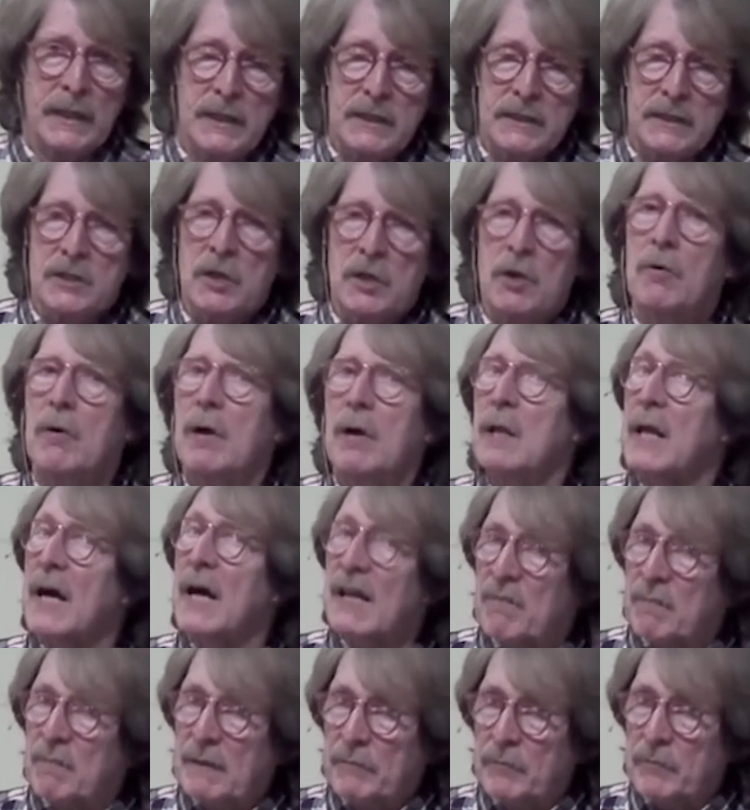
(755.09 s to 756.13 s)
So a lot
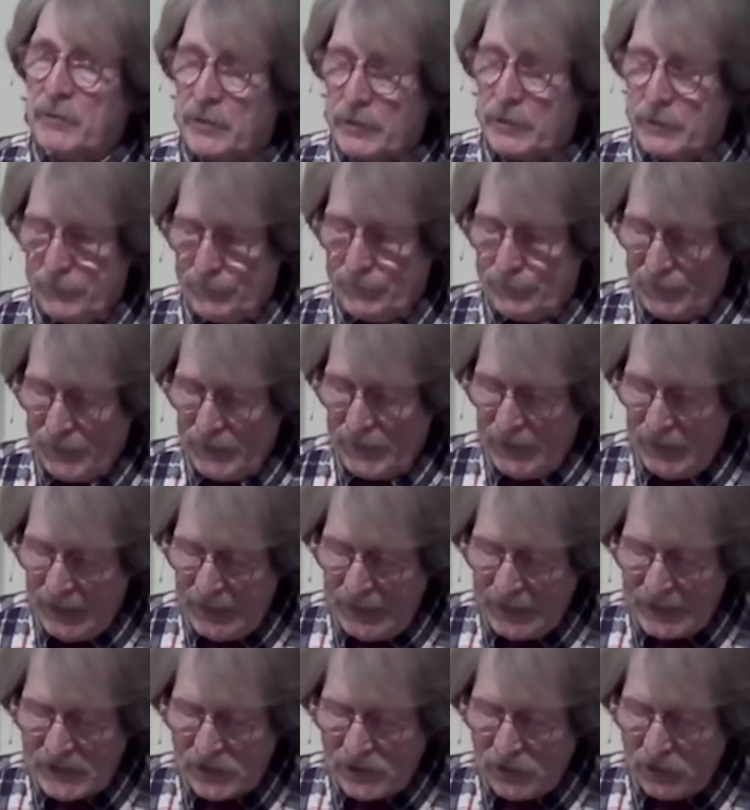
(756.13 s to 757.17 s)
of people do.
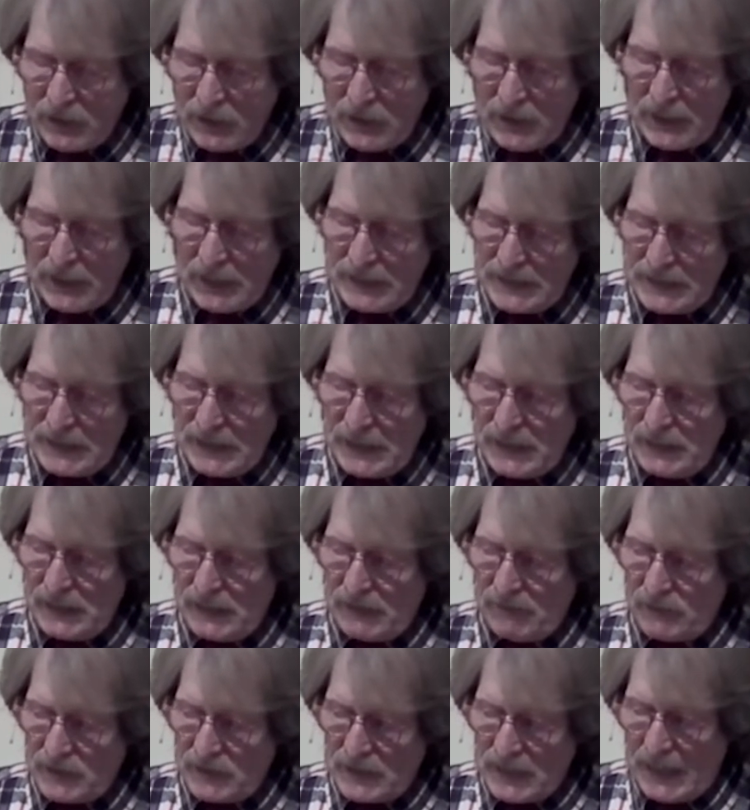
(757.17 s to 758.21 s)
And so the idea
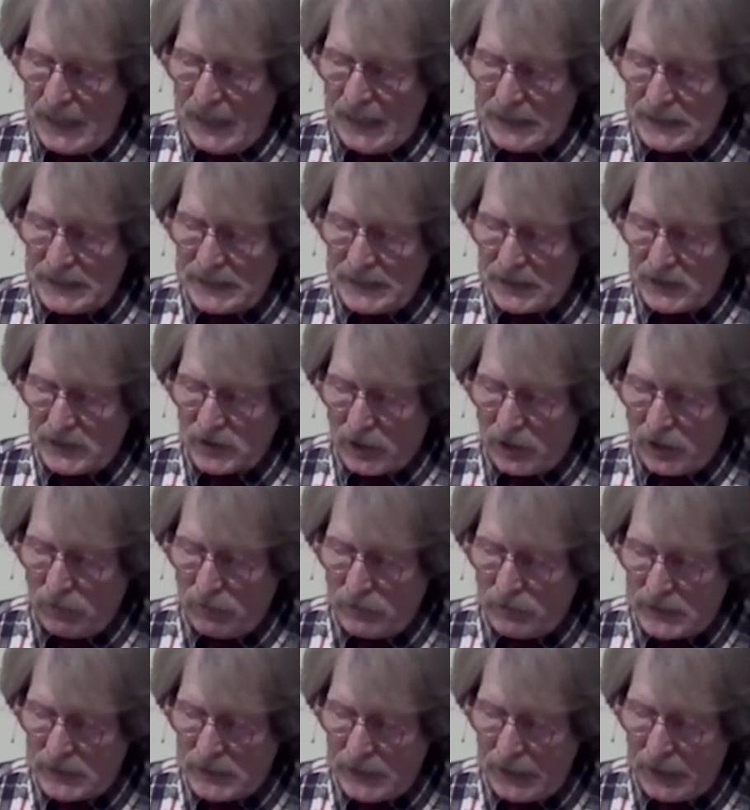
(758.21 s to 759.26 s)
never dies. It's
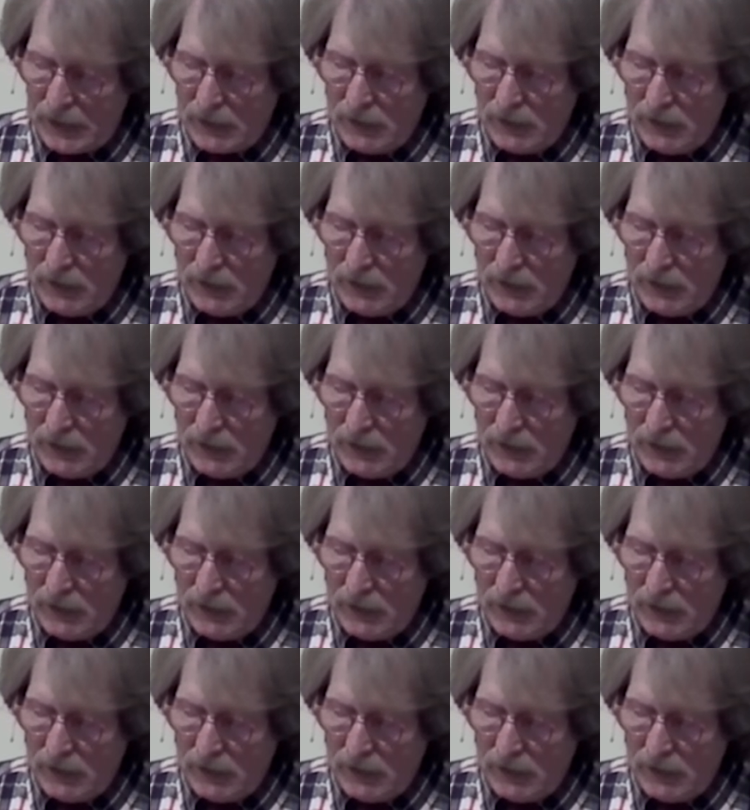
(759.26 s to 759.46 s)
always there.